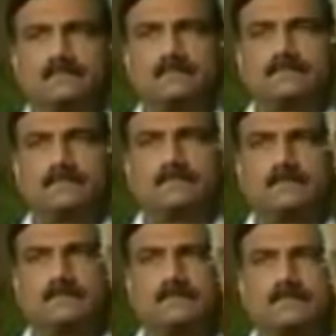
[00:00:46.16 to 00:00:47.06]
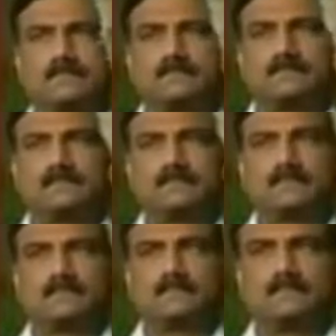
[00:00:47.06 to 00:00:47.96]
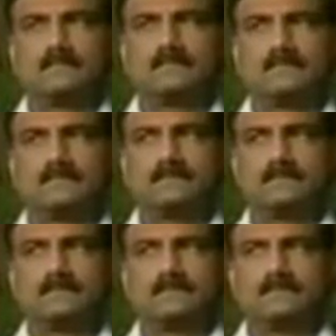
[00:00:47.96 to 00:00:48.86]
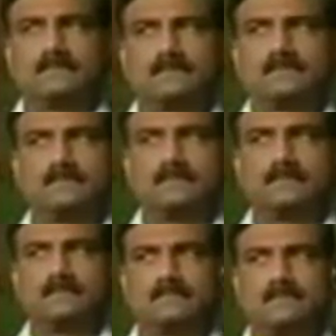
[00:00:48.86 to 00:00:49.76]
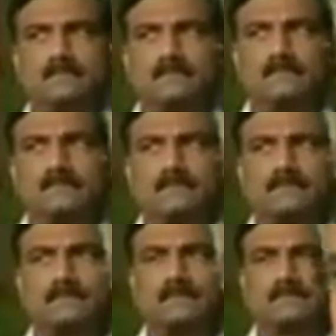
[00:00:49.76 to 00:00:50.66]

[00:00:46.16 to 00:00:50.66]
(not speaking)